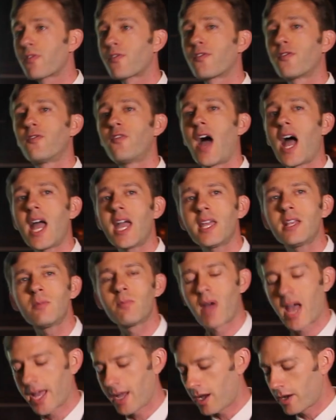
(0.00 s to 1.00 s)

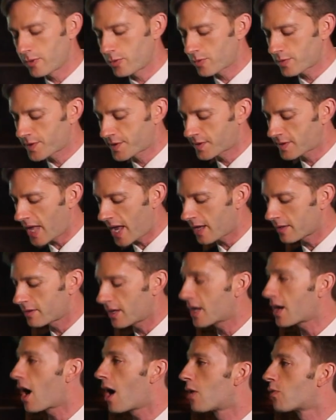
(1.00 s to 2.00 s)
refine my
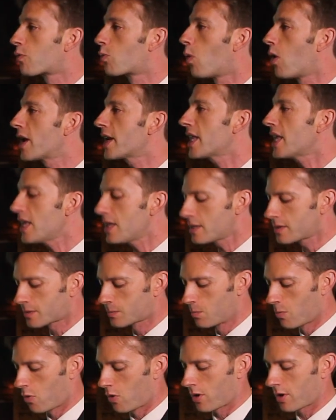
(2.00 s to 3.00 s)
understanding of what
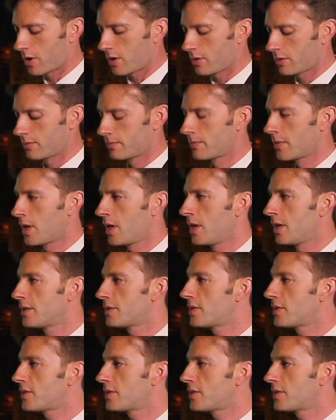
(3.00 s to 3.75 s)
is moral,